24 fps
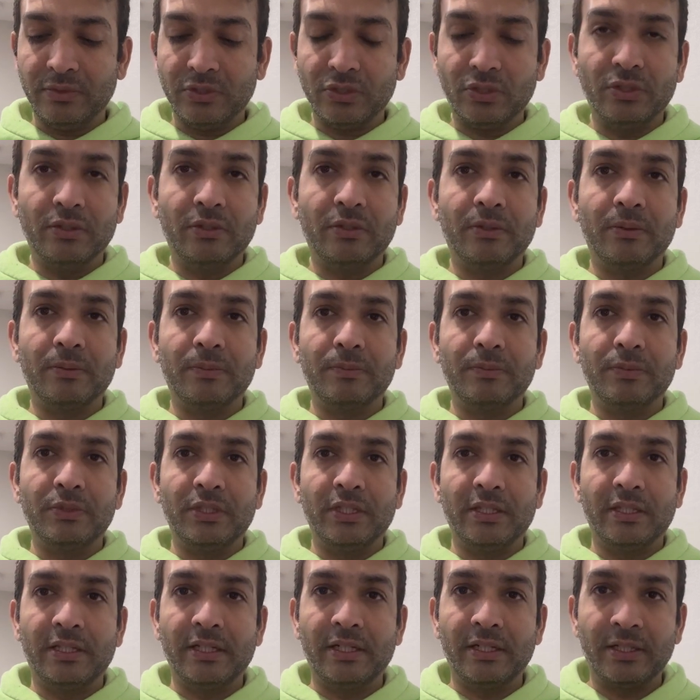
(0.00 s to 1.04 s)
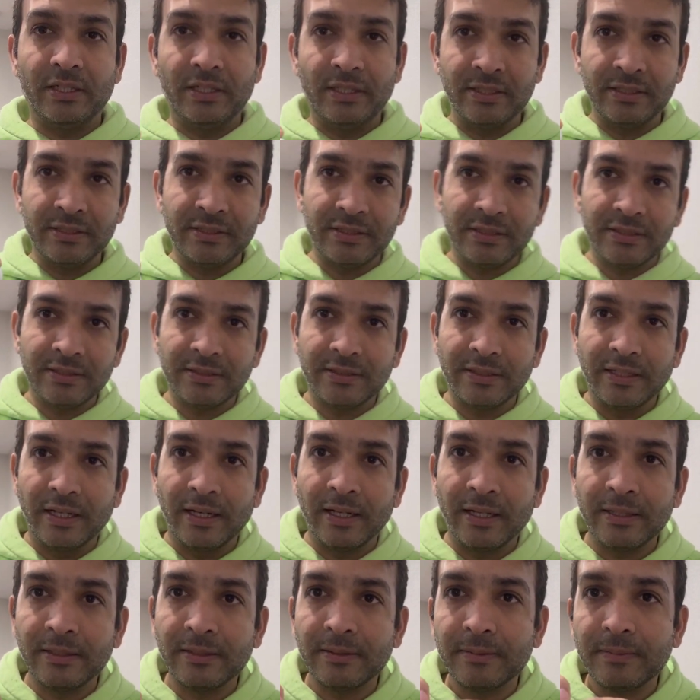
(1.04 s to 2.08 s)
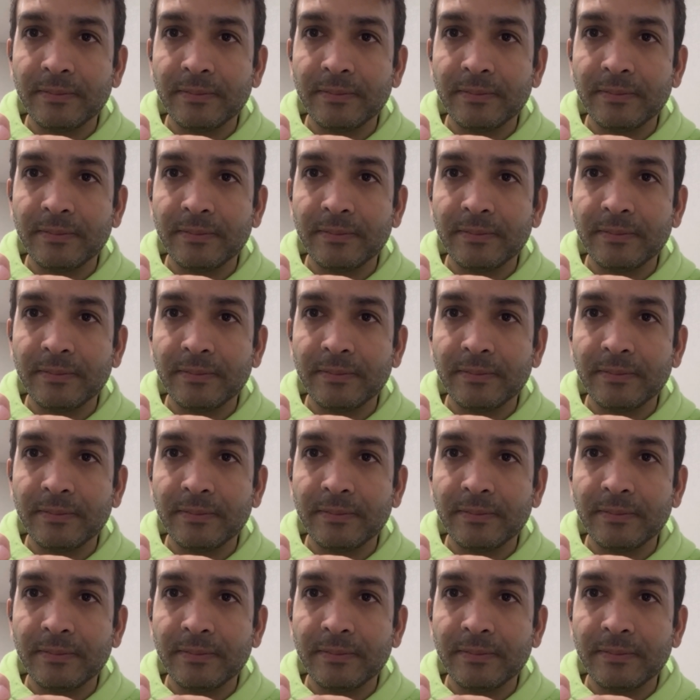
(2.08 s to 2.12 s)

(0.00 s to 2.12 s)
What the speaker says: So there is that,